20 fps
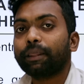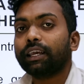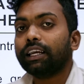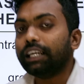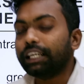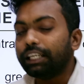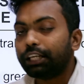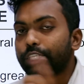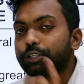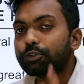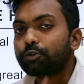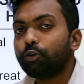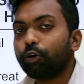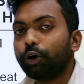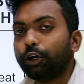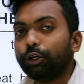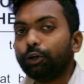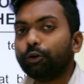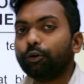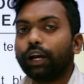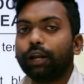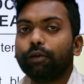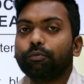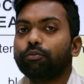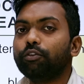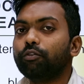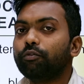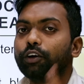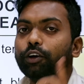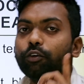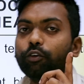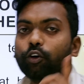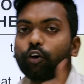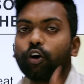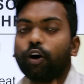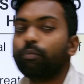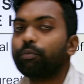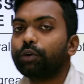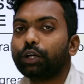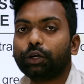It is going to helpful for your
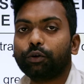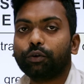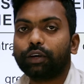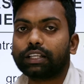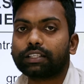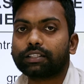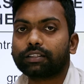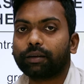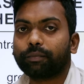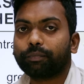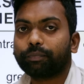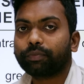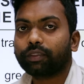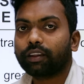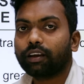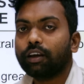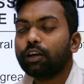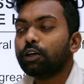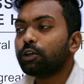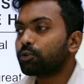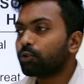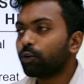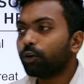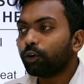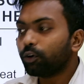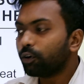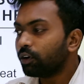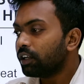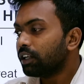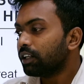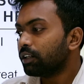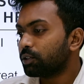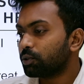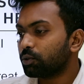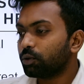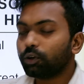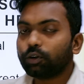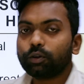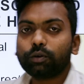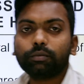competitive exam. So
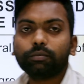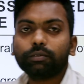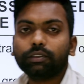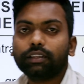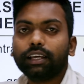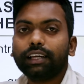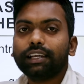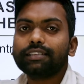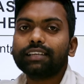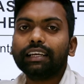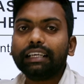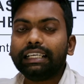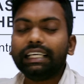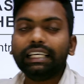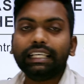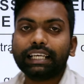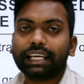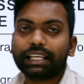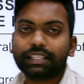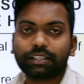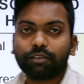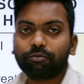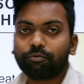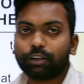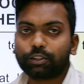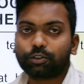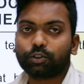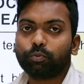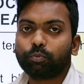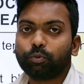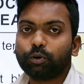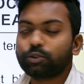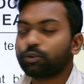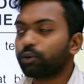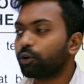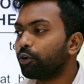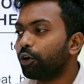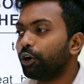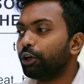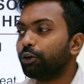there is a NEET exam, for suppose
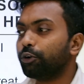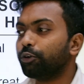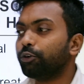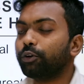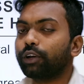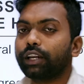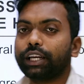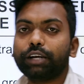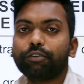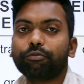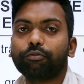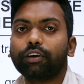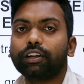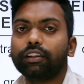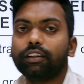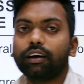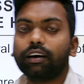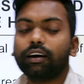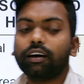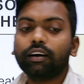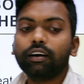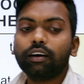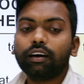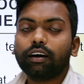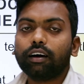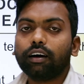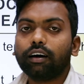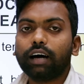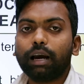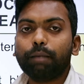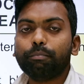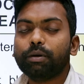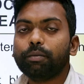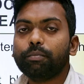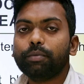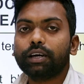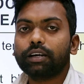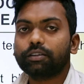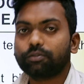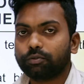you're going to read for the
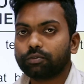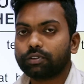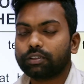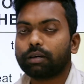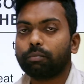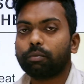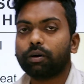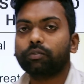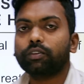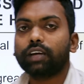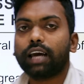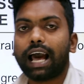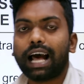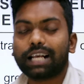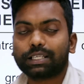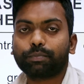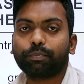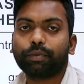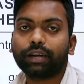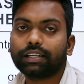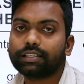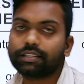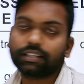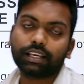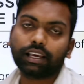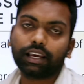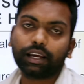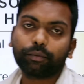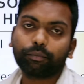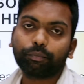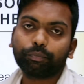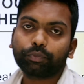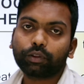MBBS, some of the aspirants here.